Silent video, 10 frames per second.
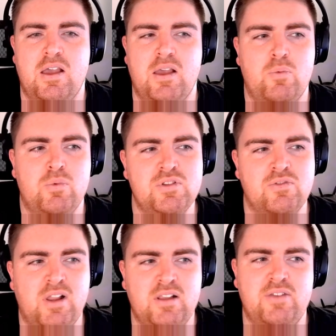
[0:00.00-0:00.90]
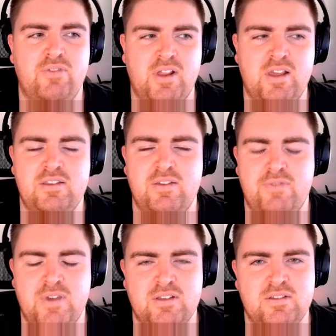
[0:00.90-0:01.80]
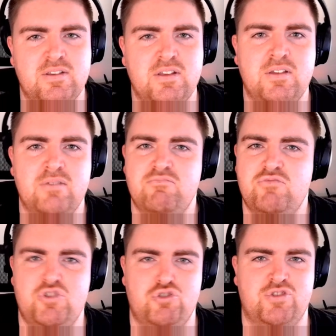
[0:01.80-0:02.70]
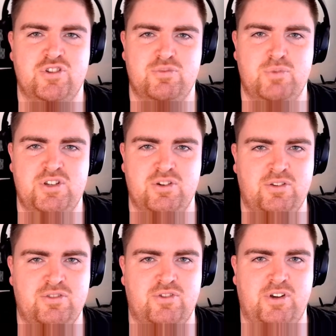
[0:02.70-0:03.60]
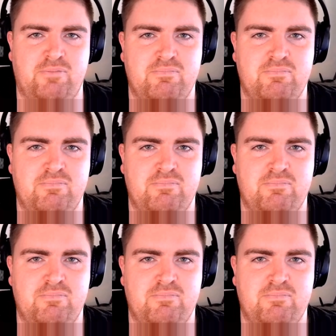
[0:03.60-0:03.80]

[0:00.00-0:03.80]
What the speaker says: Was a relatively easy fix. Used a switch on a string.